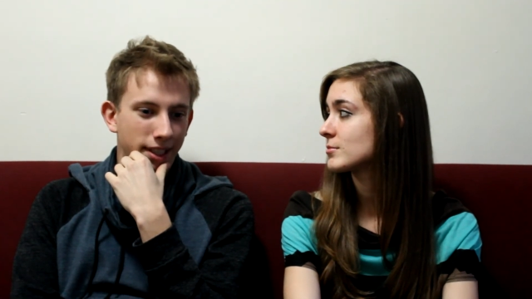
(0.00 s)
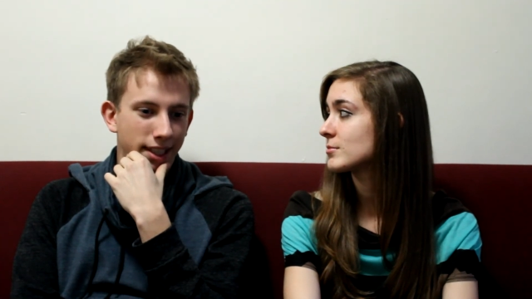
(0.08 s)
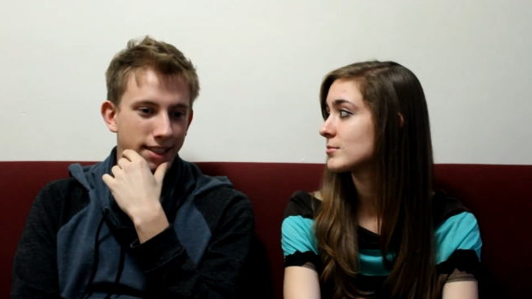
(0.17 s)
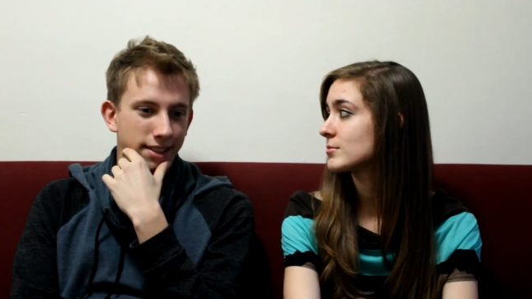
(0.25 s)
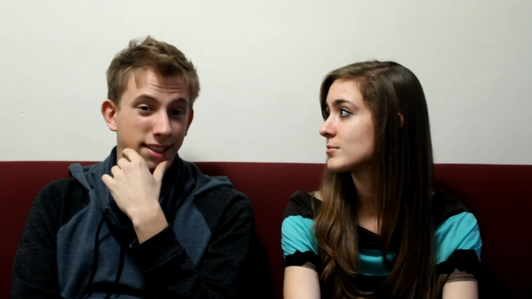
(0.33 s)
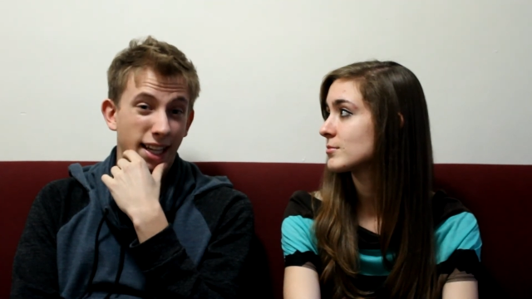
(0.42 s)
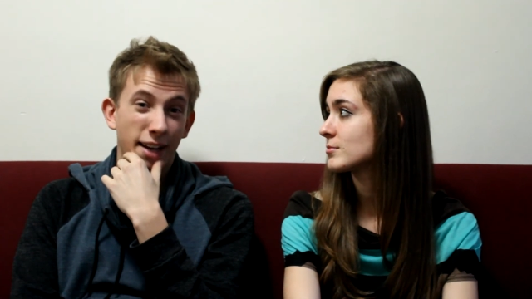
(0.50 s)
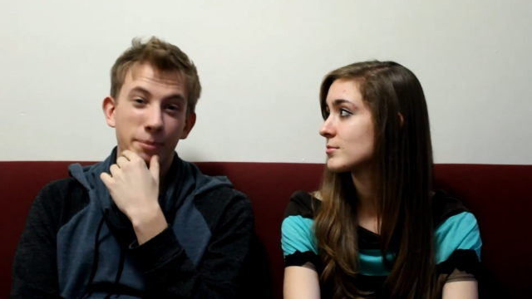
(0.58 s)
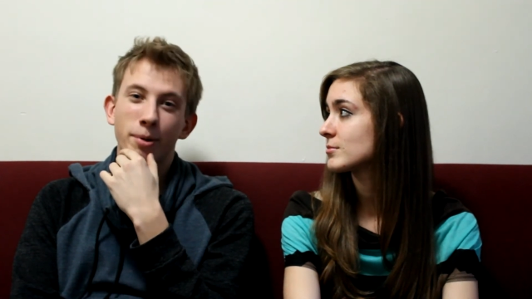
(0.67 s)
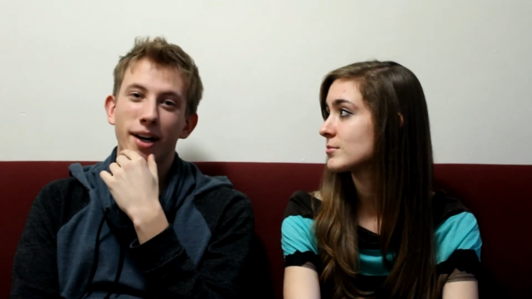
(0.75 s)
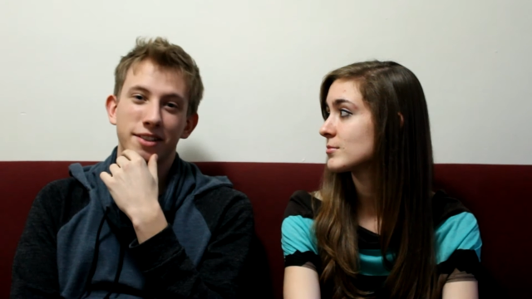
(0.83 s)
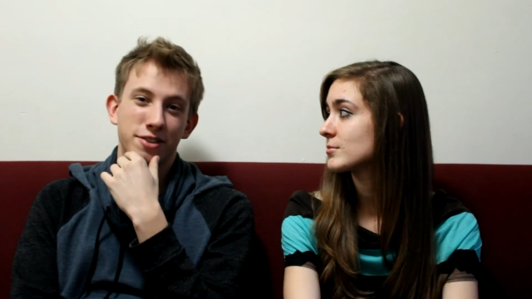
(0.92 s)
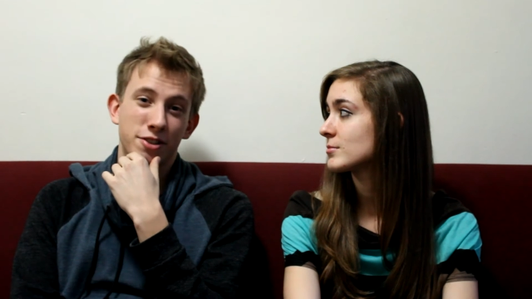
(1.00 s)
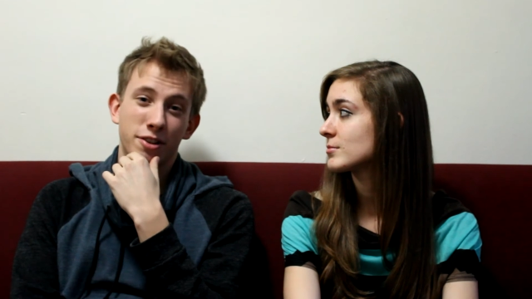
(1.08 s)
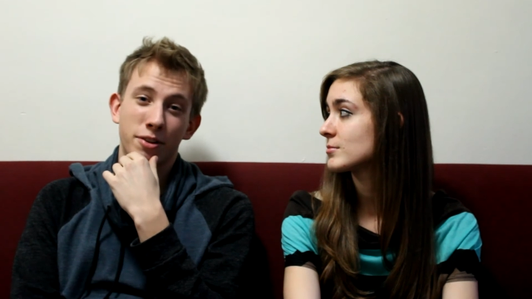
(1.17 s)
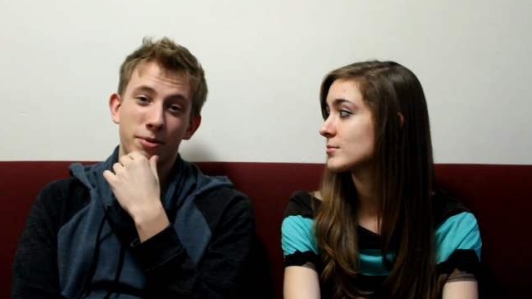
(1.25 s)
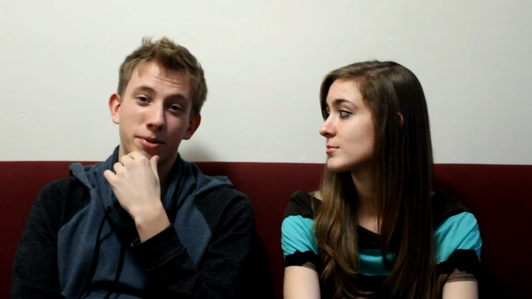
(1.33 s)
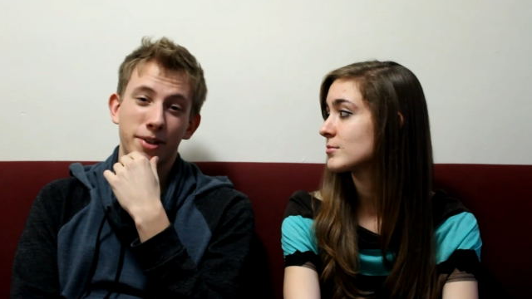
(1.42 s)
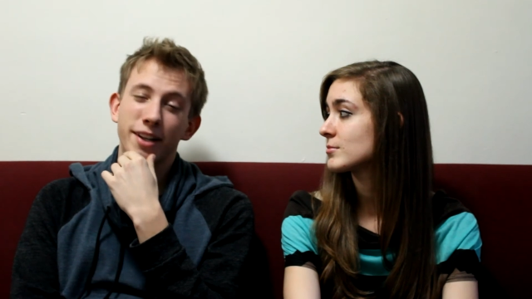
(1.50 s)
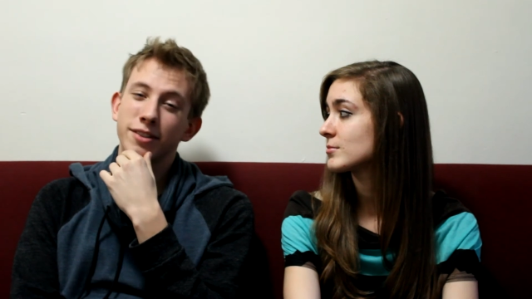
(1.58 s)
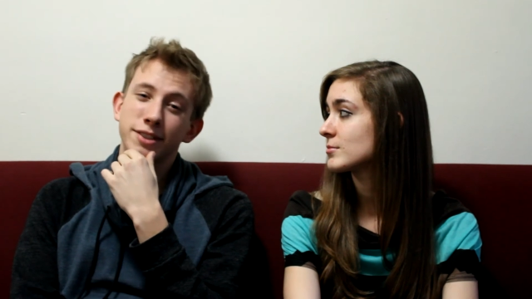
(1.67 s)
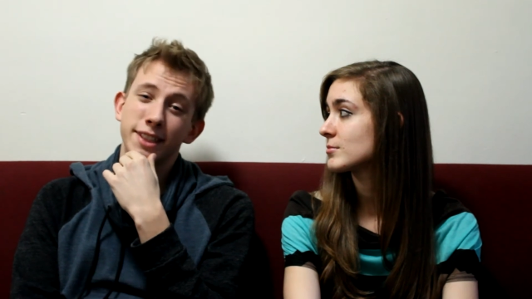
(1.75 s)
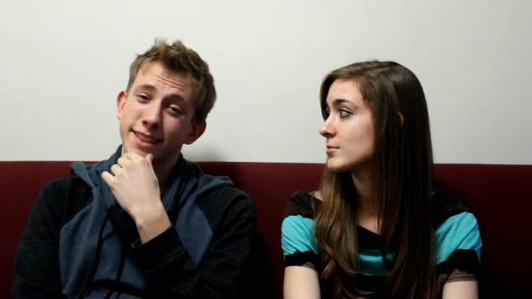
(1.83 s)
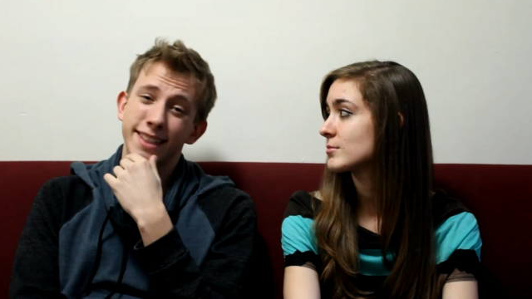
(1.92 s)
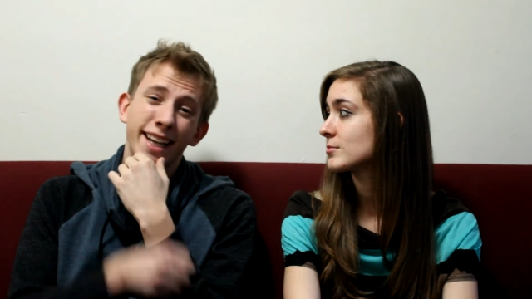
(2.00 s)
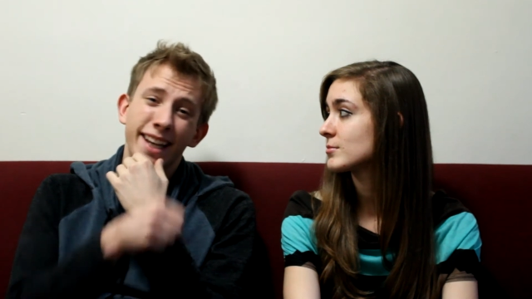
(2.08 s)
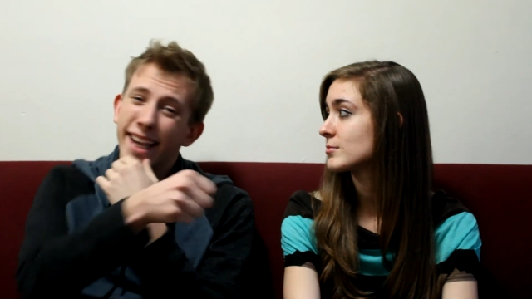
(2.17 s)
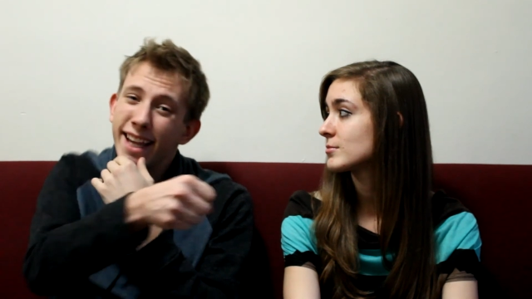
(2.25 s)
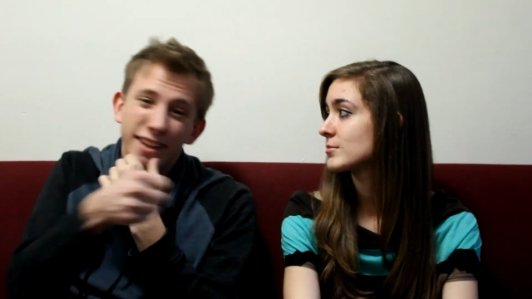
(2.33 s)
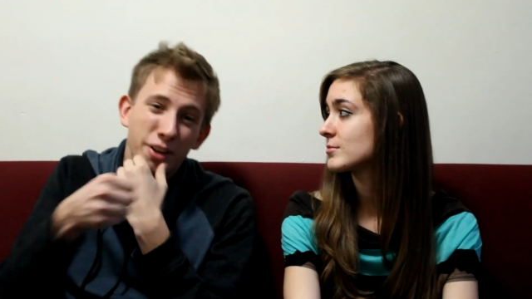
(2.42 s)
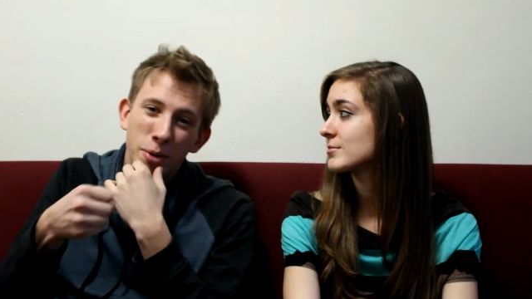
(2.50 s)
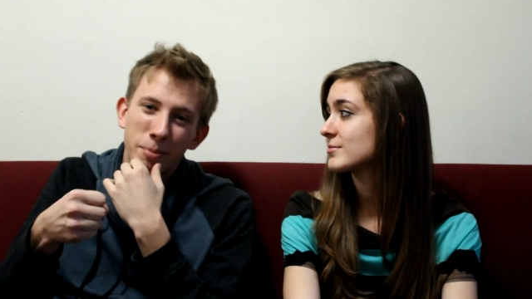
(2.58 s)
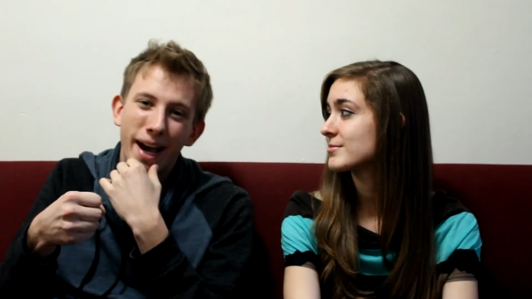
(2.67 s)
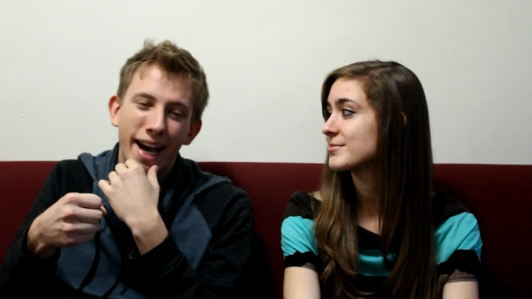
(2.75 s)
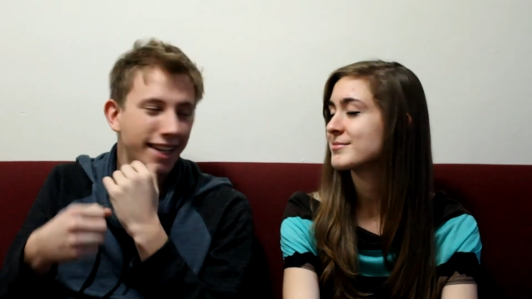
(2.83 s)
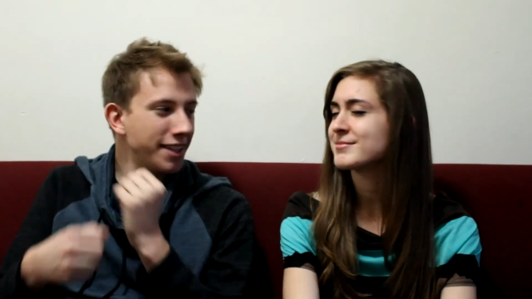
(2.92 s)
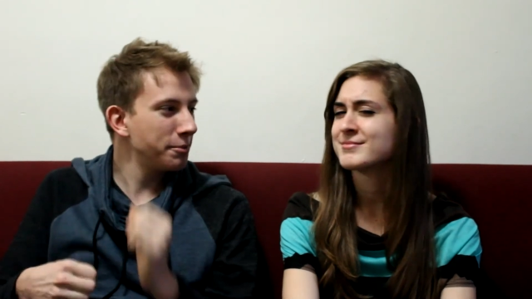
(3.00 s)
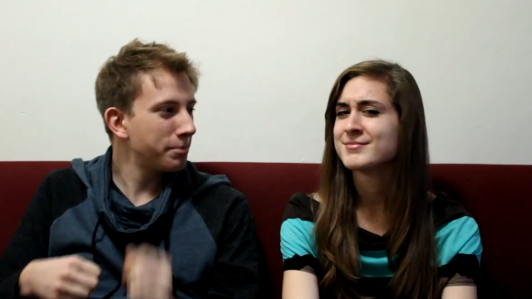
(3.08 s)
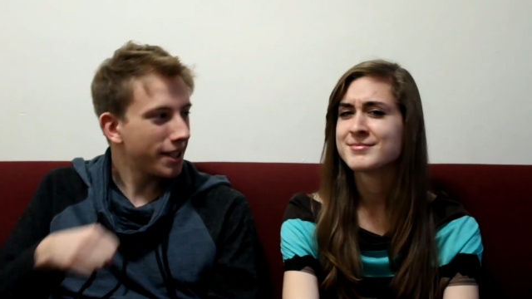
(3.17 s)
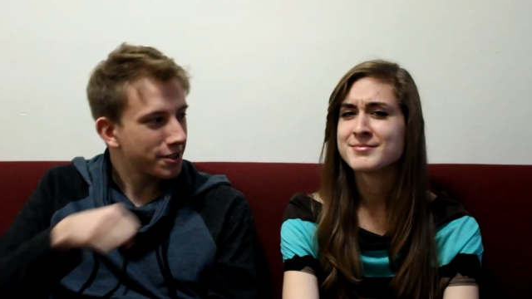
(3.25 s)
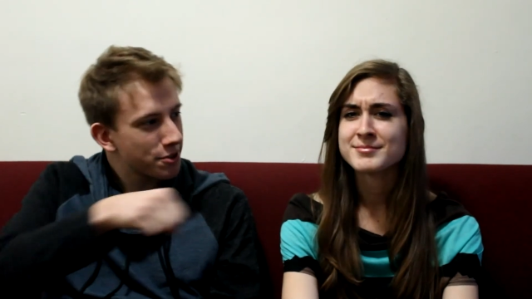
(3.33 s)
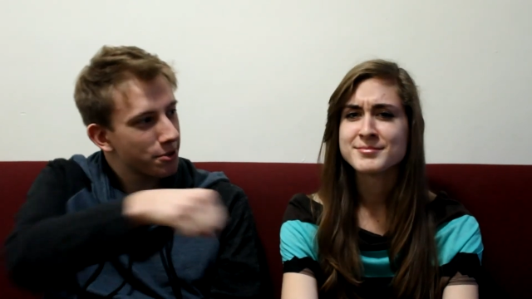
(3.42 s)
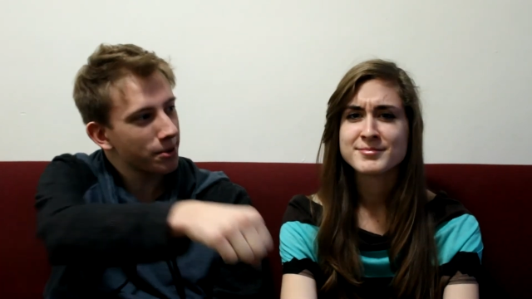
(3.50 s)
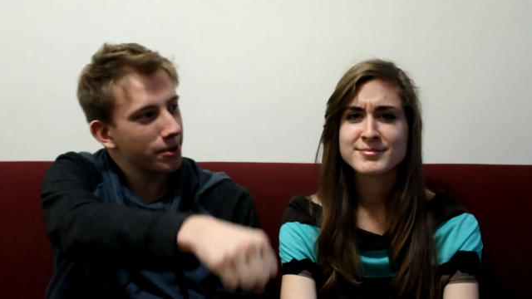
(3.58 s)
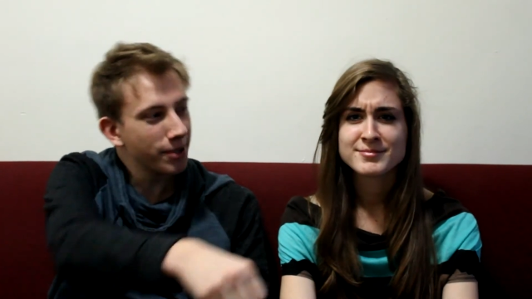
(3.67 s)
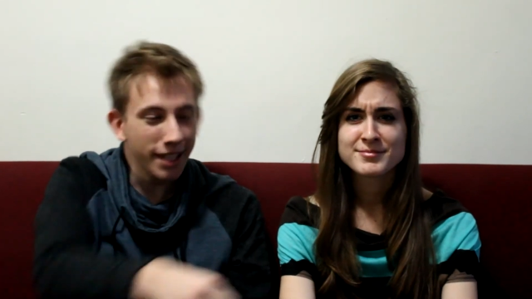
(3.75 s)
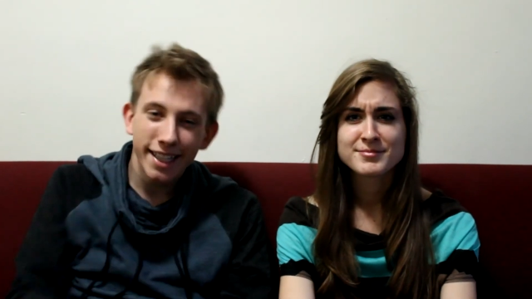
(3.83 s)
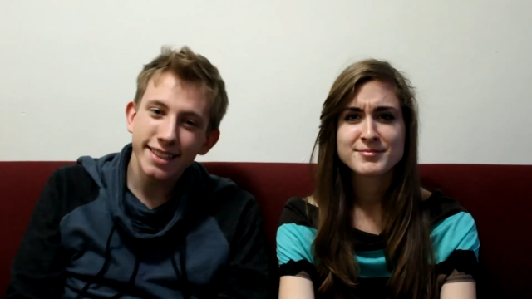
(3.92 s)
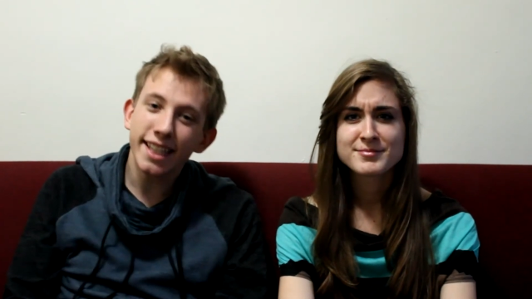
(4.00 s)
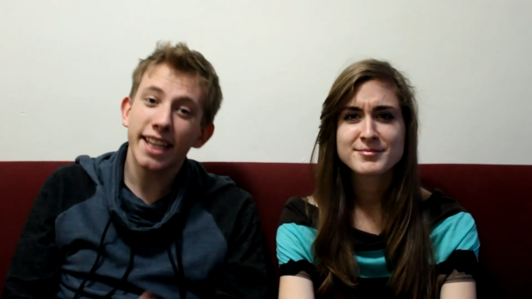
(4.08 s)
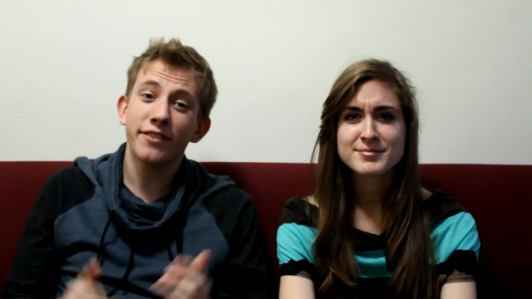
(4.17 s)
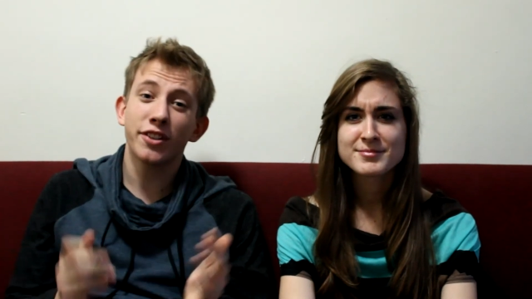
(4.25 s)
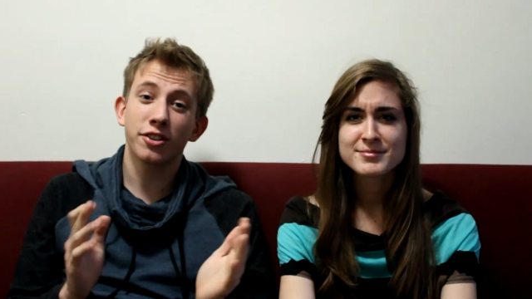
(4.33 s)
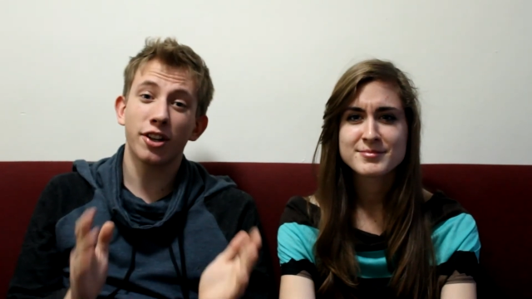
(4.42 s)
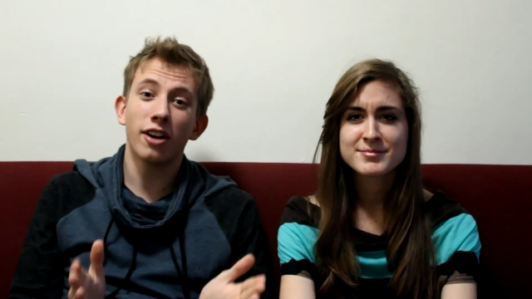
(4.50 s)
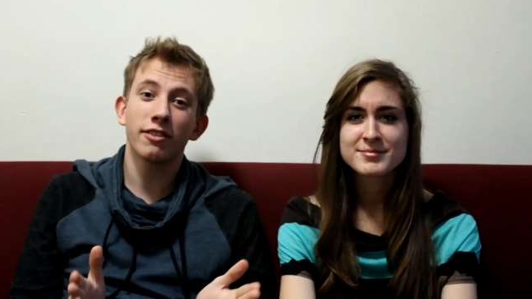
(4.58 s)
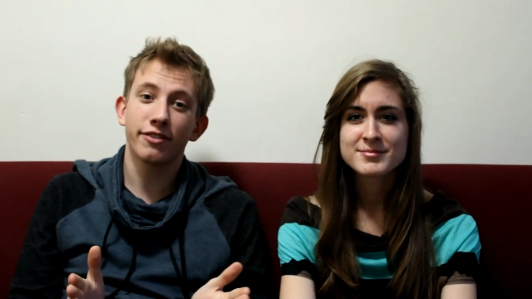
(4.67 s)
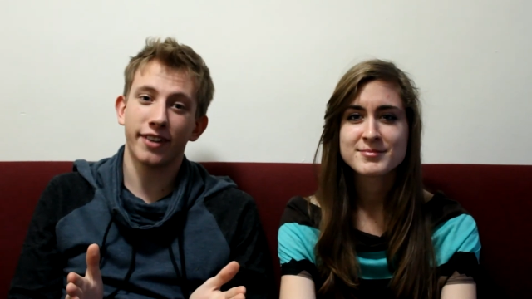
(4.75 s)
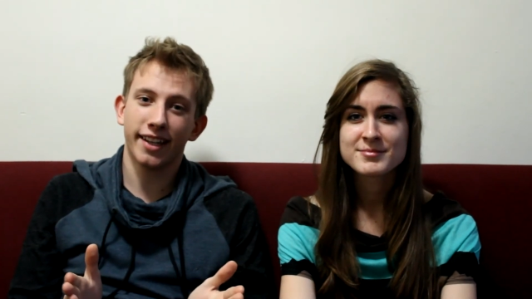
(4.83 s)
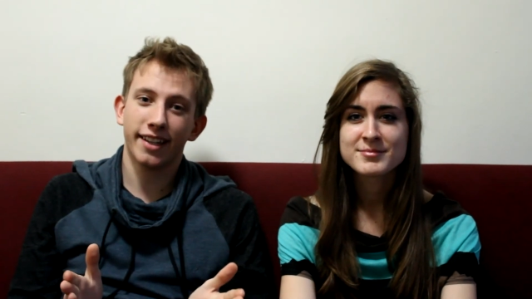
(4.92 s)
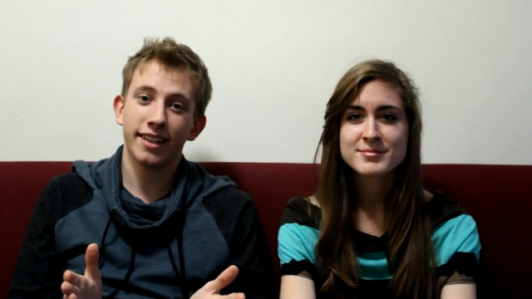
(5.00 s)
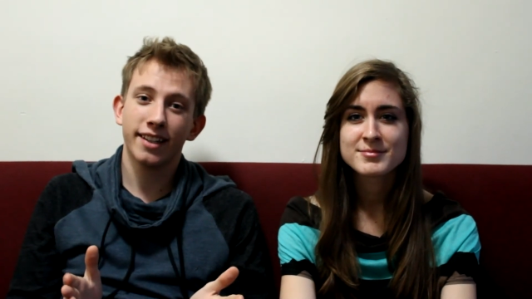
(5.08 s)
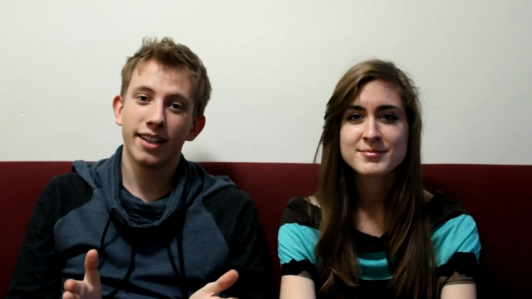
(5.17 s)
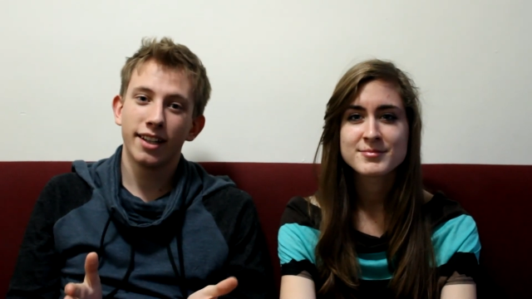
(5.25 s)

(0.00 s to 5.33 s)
Speaker 1: because I punched through. You don't just hit and go back, you punch through. It's like if you're golfing.